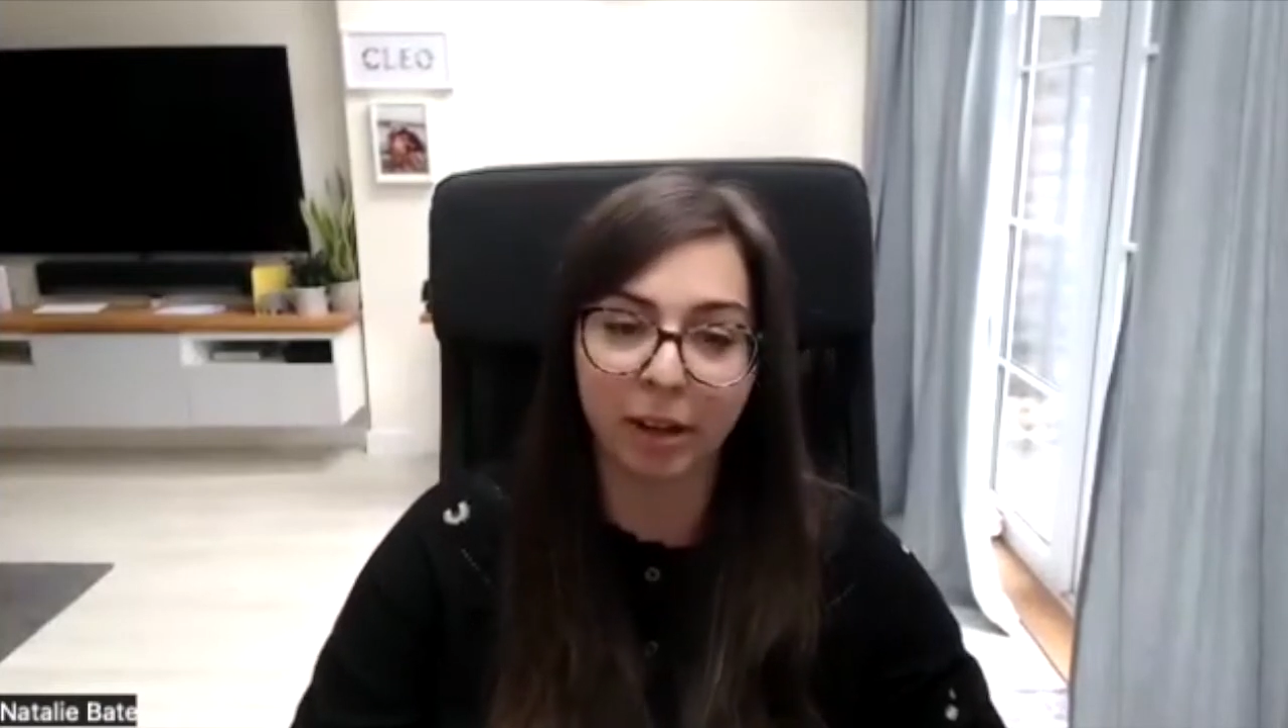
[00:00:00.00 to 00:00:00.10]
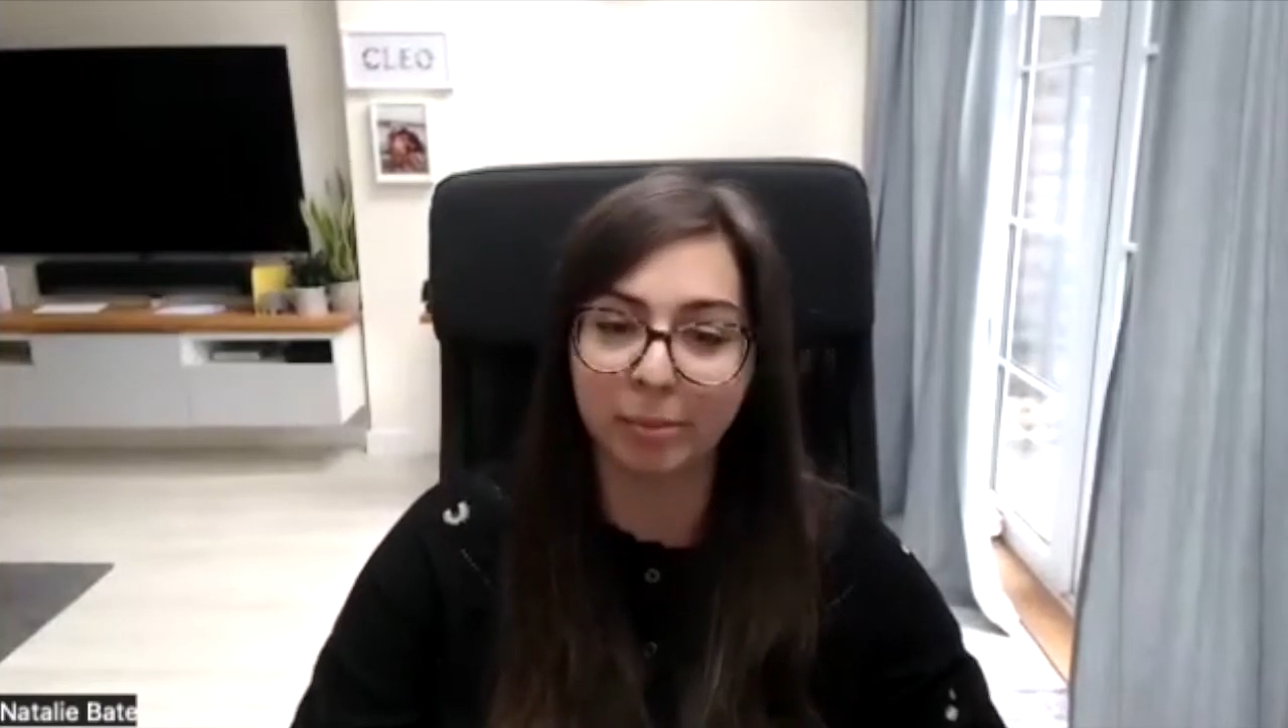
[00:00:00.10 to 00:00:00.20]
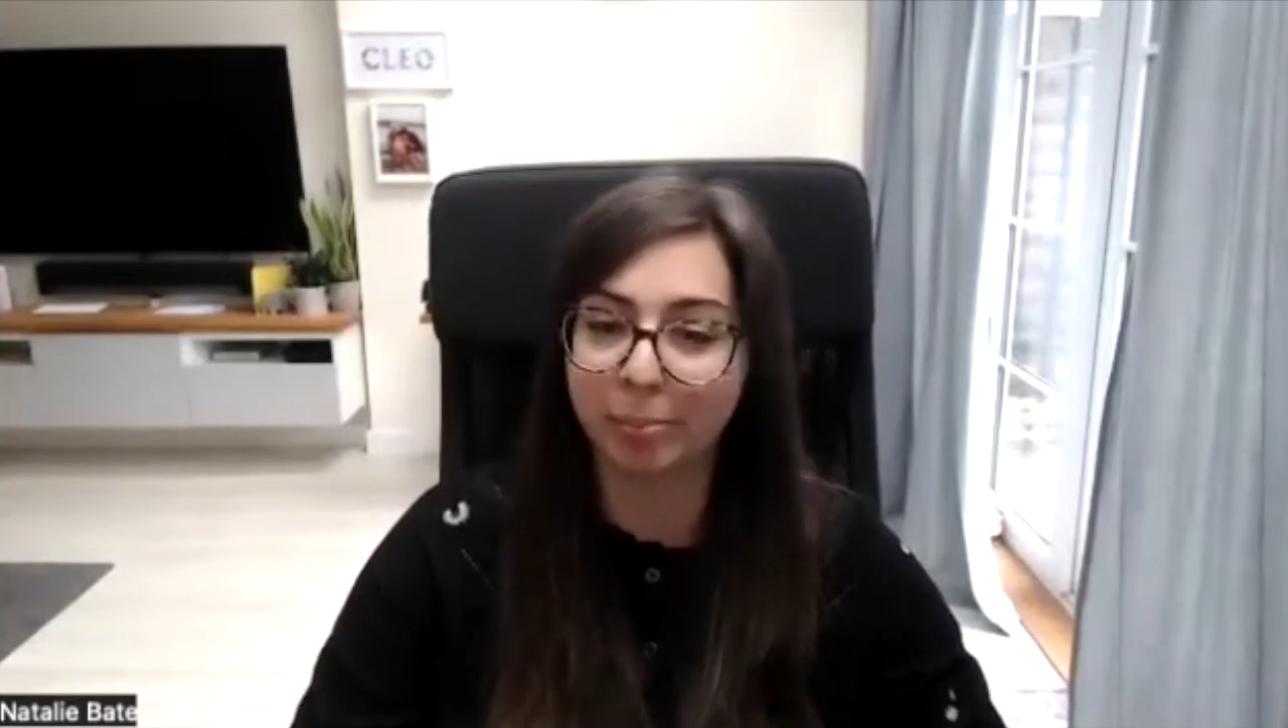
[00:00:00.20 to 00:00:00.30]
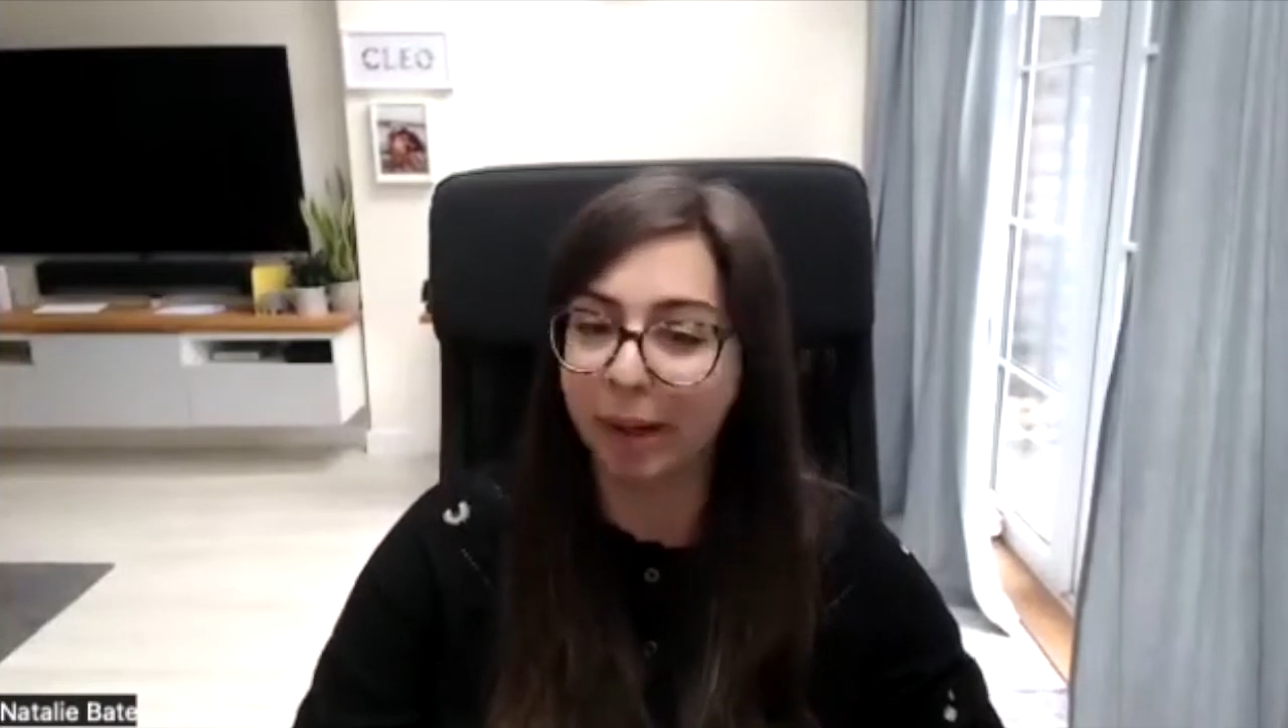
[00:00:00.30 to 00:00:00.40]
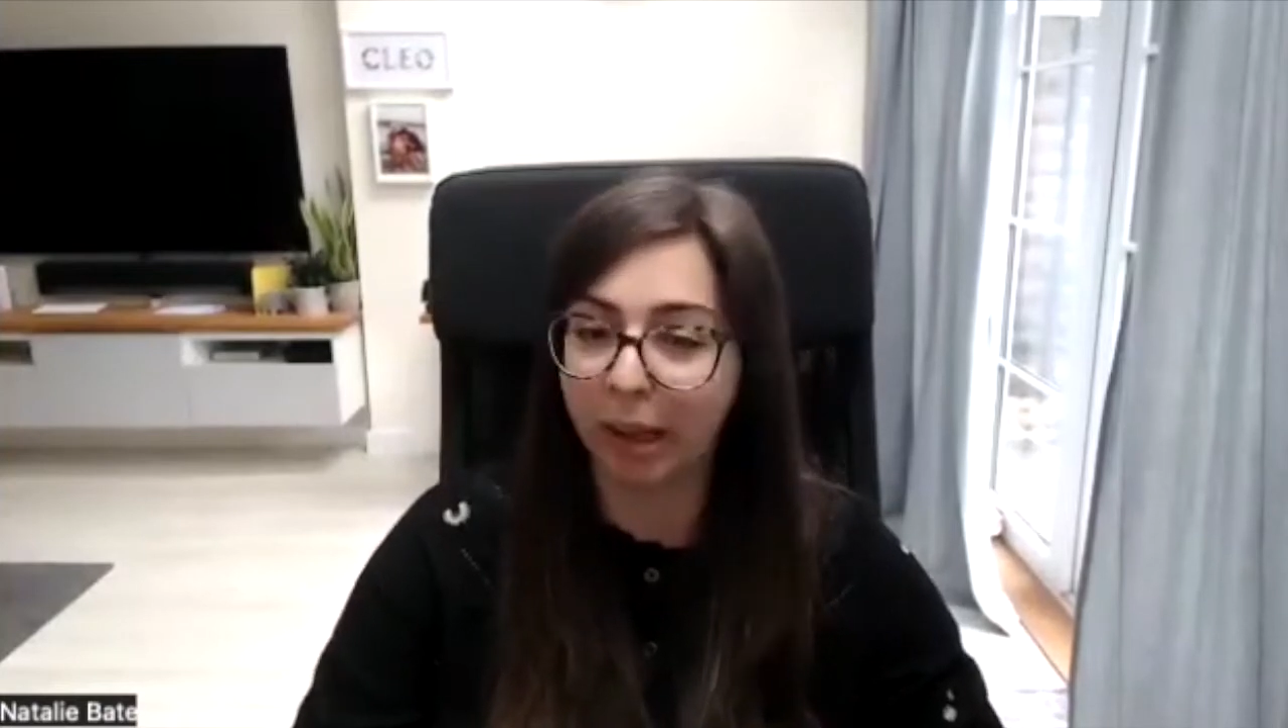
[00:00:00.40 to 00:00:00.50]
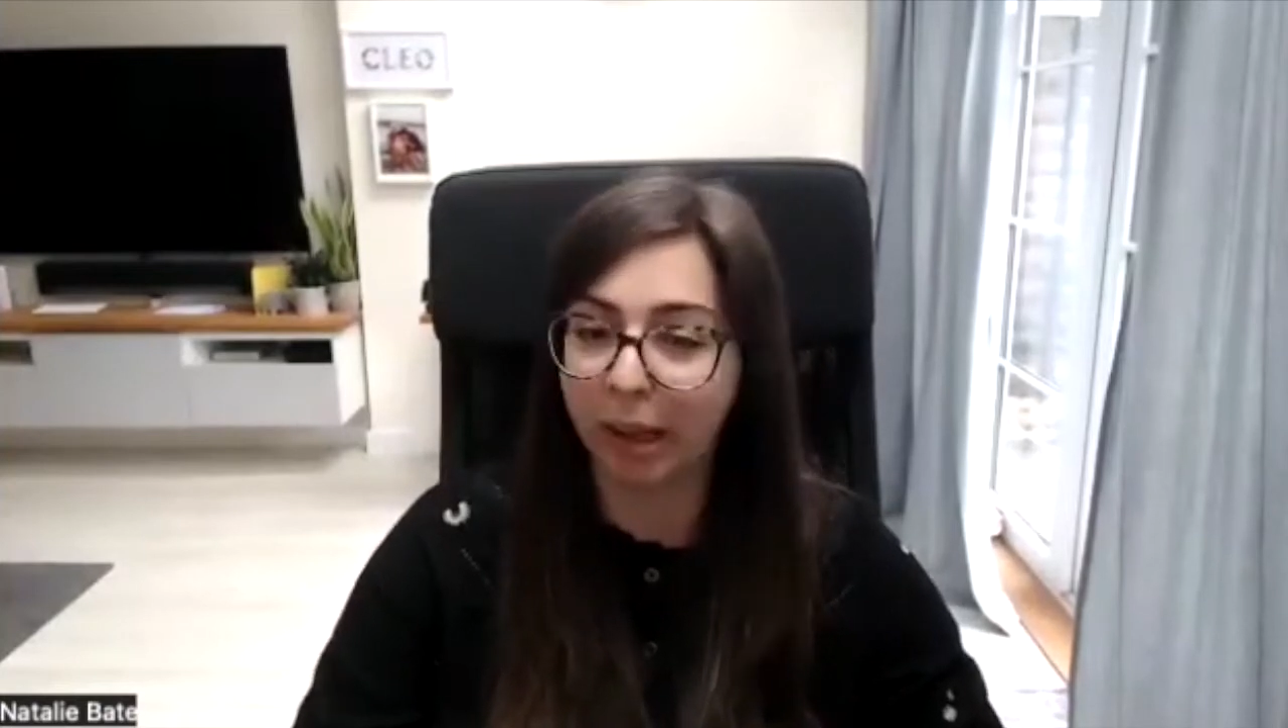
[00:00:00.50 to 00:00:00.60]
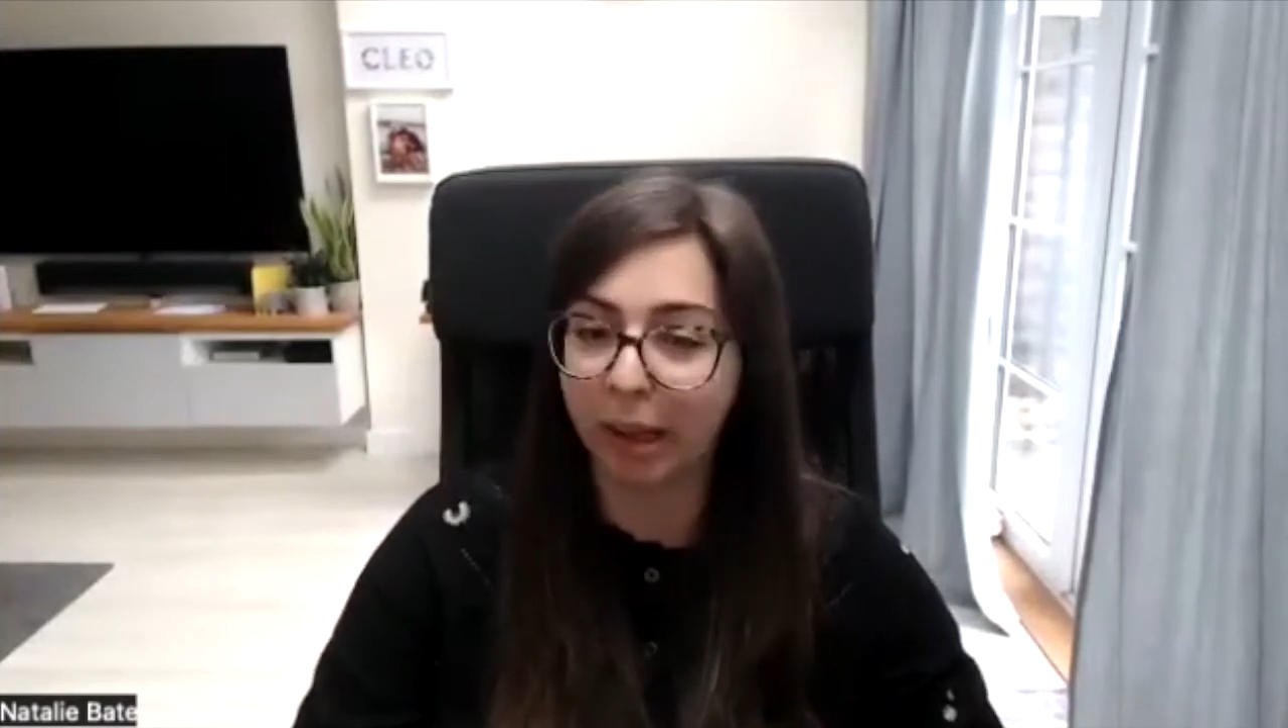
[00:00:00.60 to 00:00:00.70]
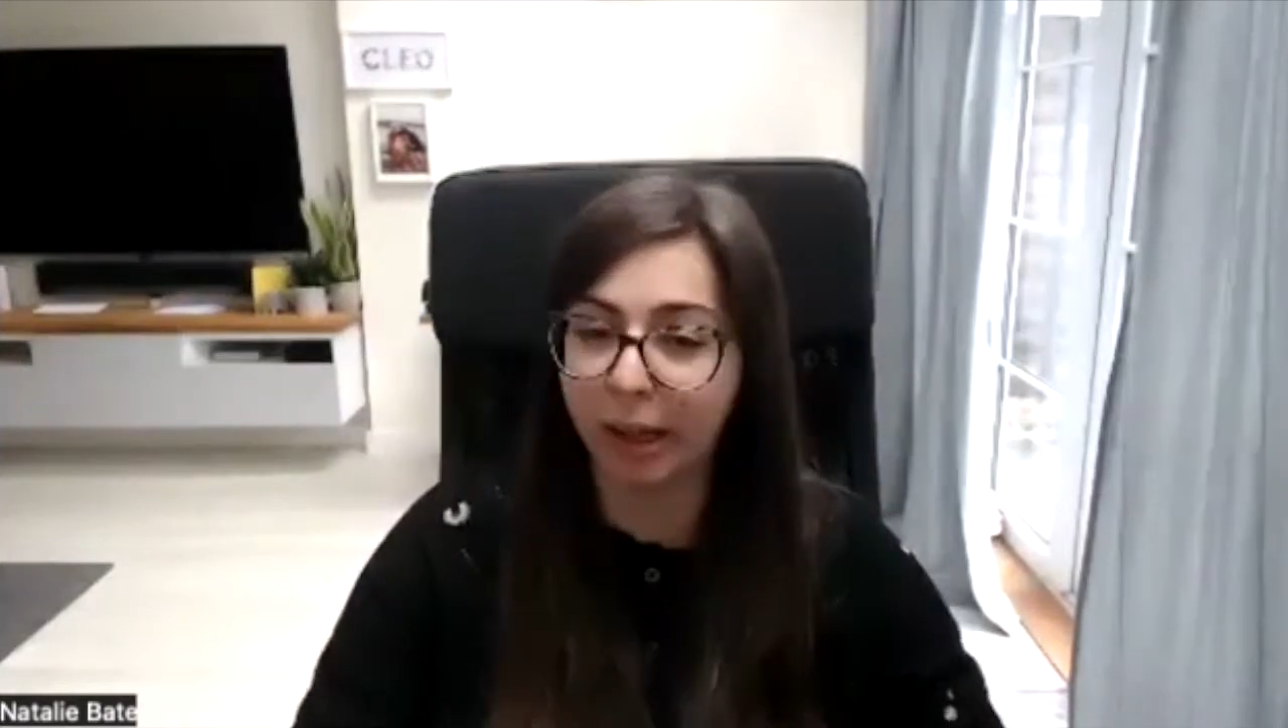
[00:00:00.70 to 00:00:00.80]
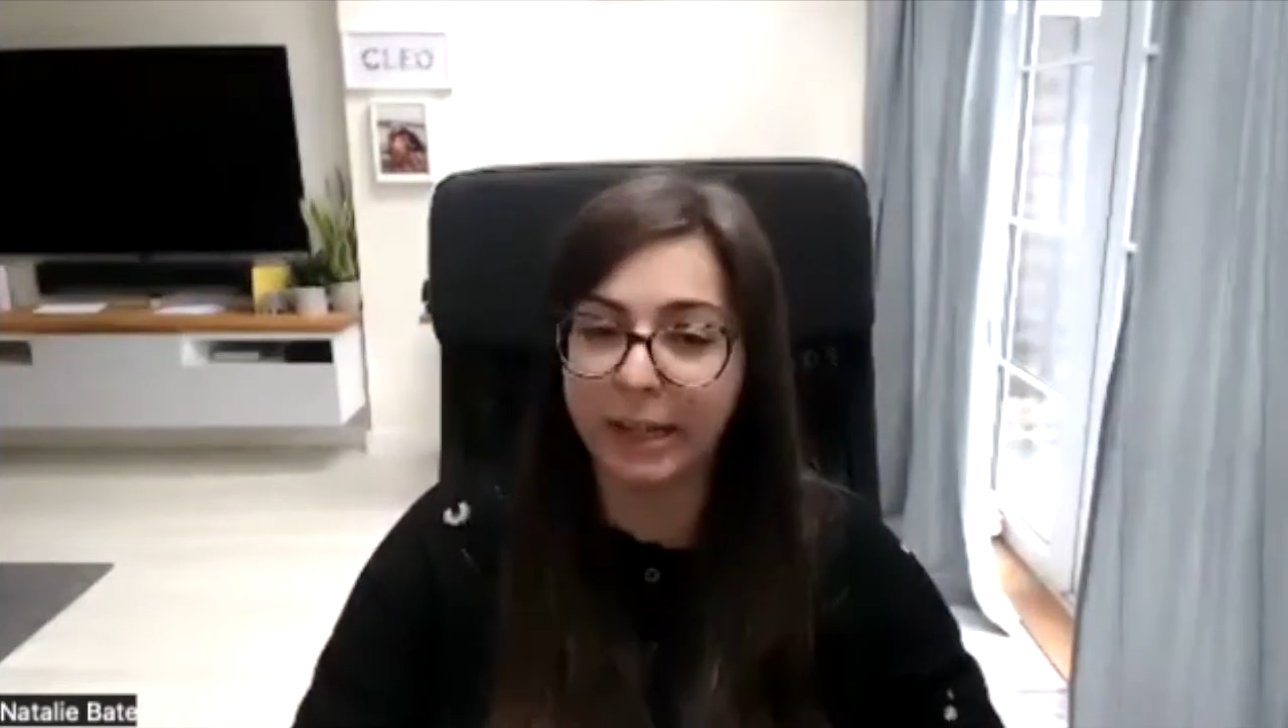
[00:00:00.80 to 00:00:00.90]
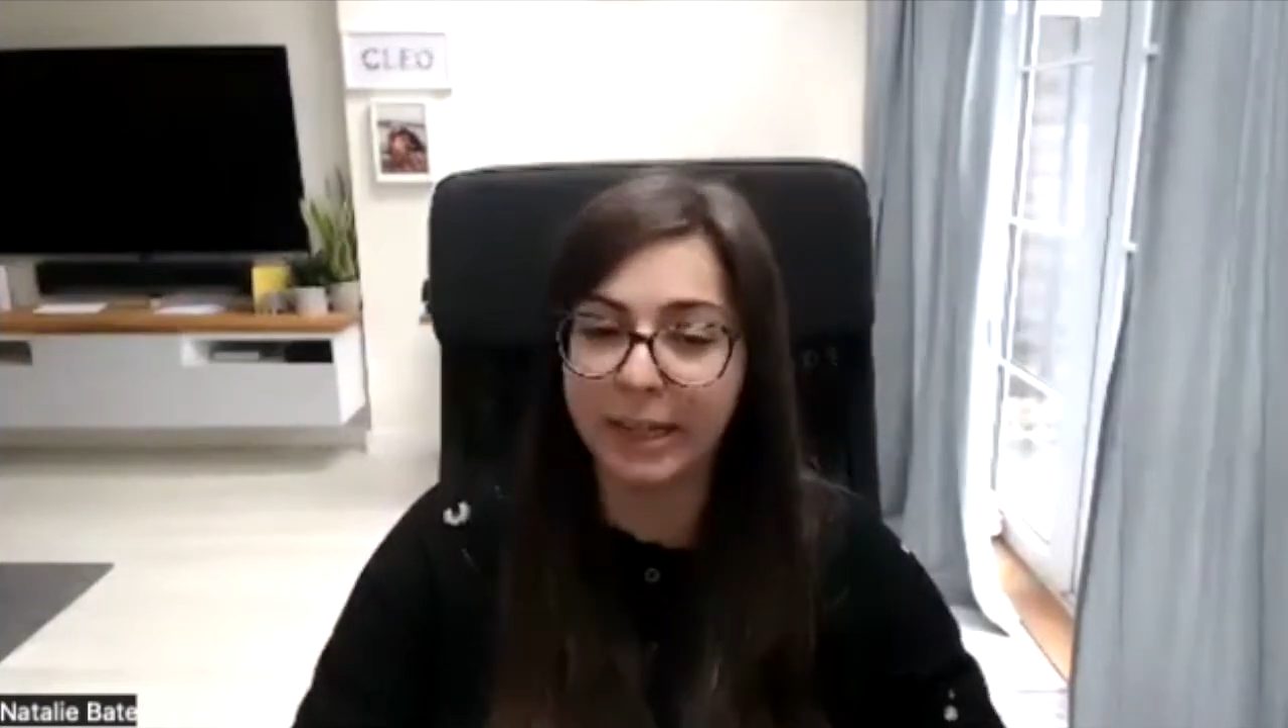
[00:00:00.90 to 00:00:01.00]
compliance